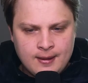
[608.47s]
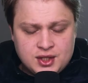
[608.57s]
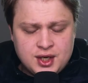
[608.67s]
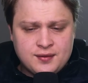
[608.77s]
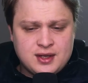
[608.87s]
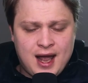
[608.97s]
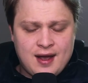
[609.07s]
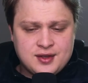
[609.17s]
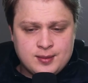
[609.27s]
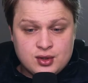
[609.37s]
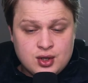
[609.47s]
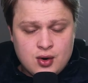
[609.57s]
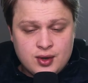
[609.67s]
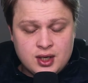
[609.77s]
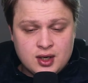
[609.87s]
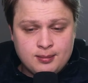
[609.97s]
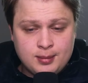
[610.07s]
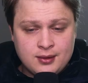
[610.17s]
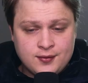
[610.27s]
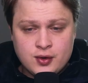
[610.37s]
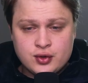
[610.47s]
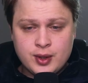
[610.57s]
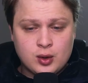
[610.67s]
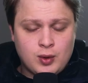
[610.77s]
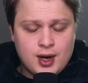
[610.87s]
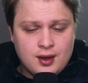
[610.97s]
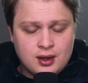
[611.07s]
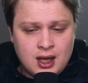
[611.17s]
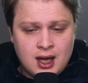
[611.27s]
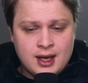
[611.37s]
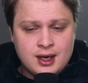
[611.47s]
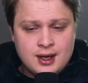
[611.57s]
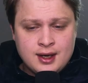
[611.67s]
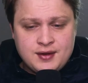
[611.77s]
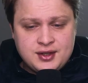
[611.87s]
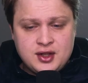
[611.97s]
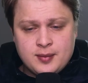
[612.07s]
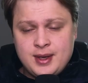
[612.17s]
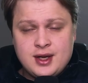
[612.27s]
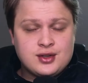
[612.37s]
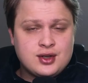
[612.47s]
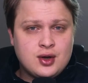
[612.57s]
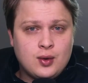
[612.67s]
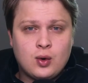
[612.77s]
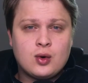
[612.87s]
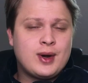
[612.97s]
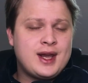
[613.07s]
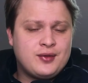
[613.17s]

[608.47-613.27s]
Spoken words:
Just enough to have some snow here. But, folks, we are right on the line of this either being snow or rain.